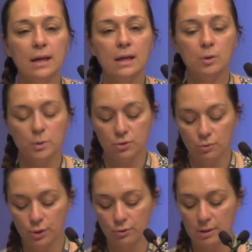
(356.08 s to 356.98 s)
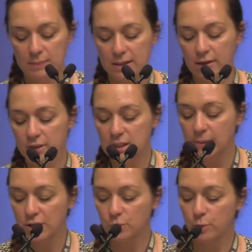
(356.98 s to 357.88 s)
In the withdrawal agreement, there are
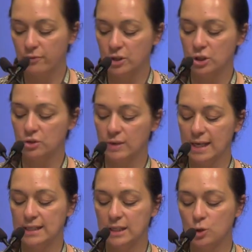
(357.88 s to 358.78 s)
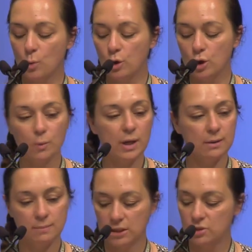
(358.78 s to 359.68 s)
special provisions relating to ongoing
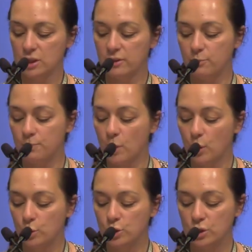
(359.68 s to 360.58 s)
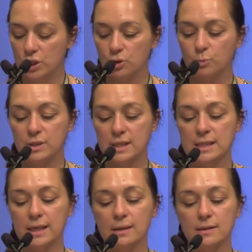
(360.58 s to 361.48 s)
administrative or judicial
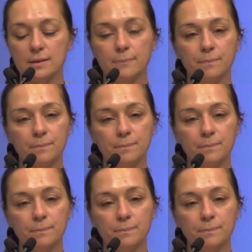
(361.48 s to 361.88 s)
proceedings.